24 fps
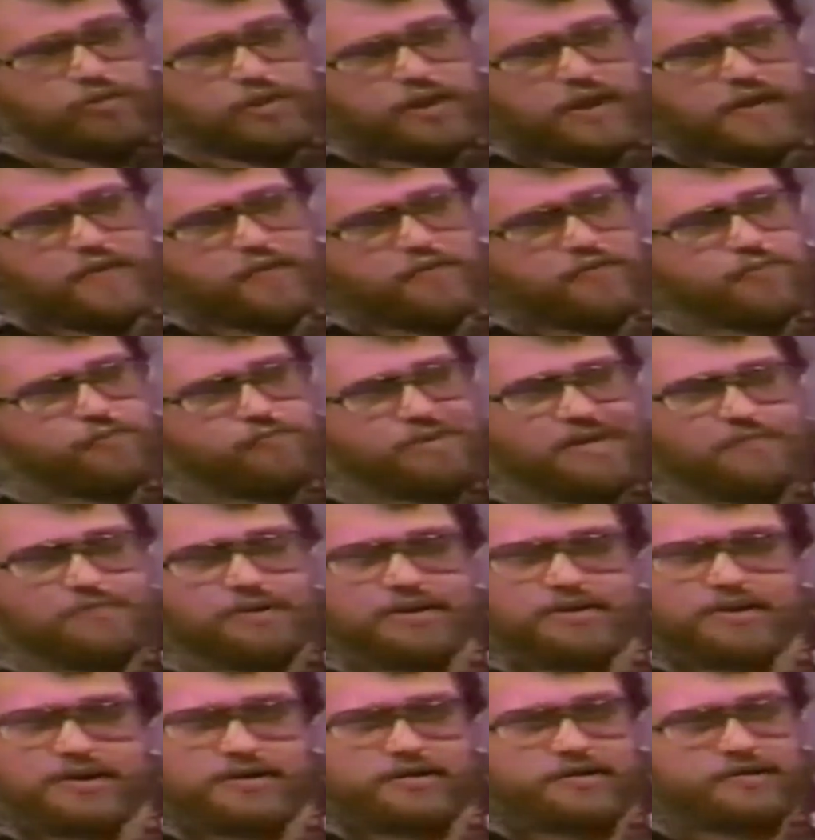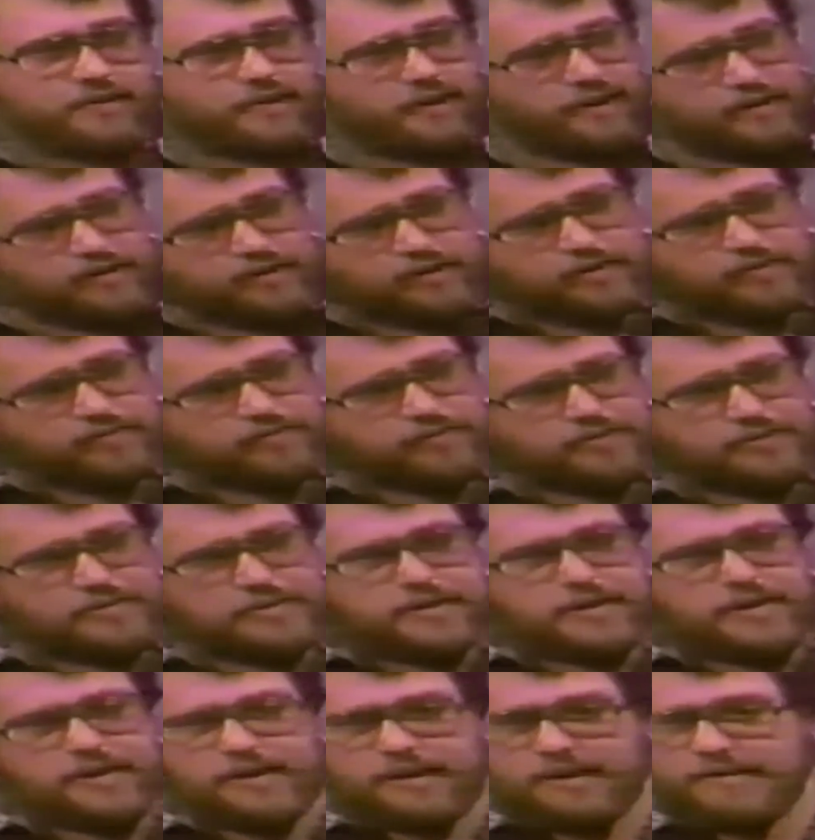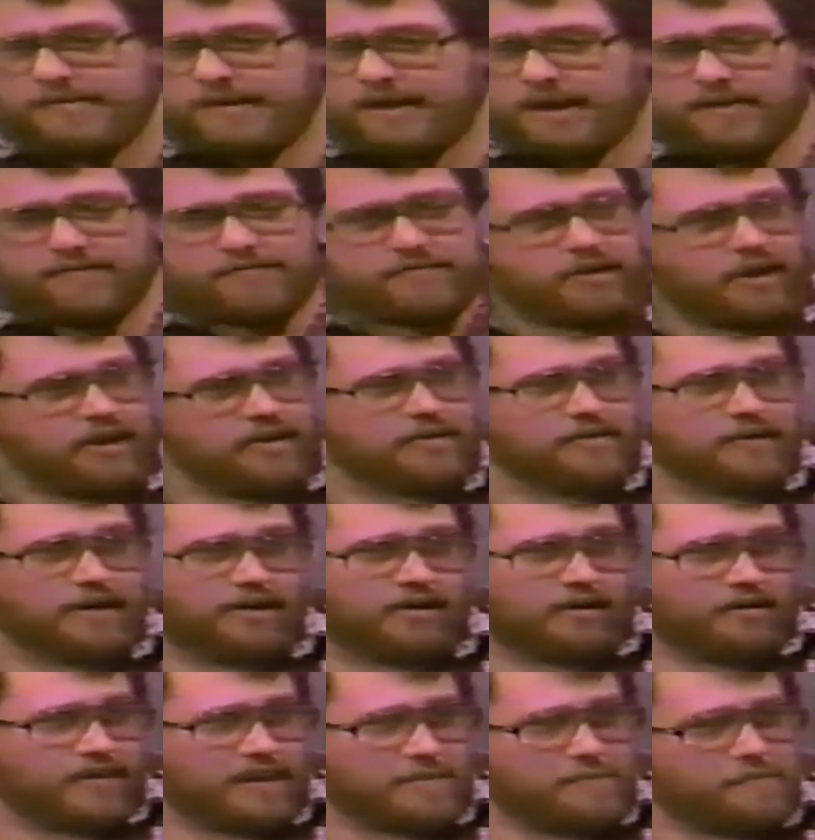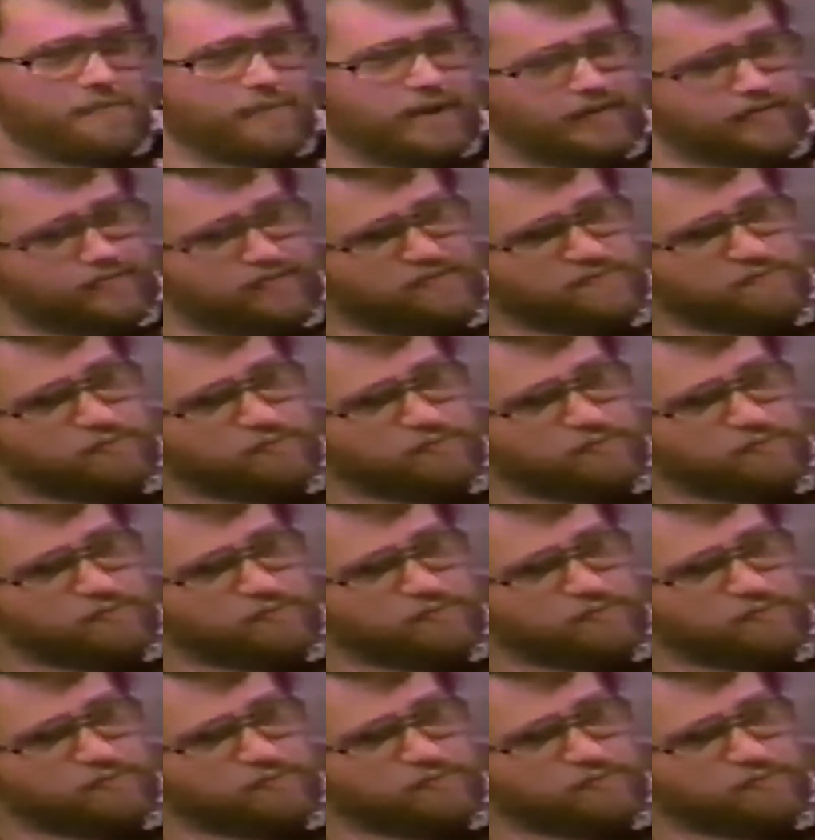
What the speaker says: the others probably didn't tell you is that I've talked to all of them about this